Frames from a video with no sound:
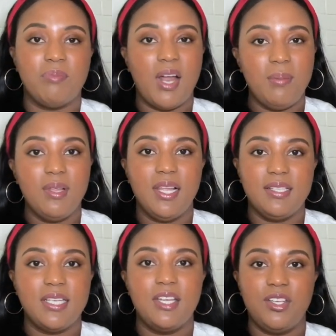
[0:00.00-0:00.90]
probably
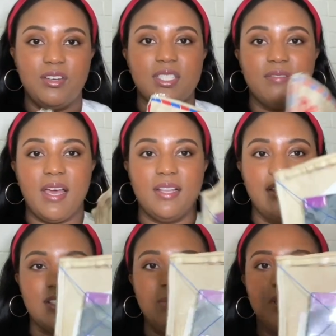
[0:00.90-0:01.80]
like 10 years I've had
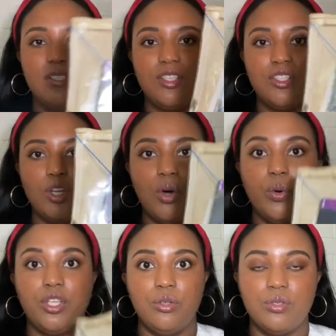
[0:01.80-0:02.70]
this because it's
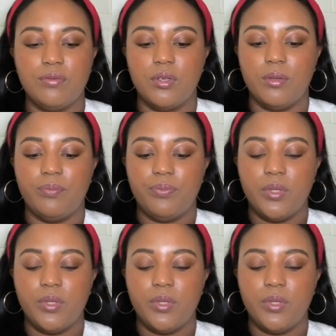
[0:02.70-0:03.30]
so useful.